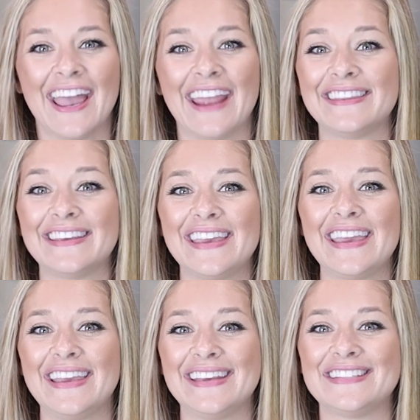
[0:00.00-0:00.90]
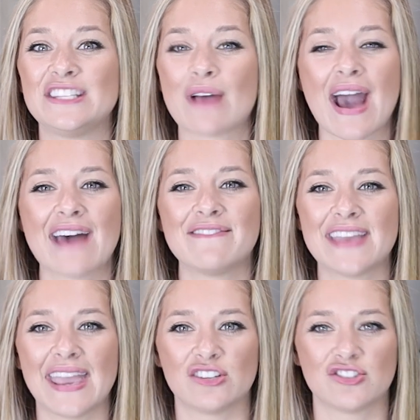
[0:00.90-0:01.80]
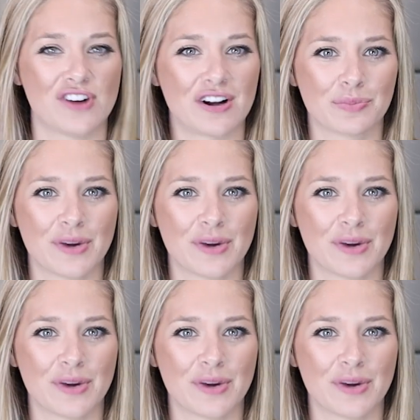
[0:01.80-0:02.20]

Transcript: And the key to having a strong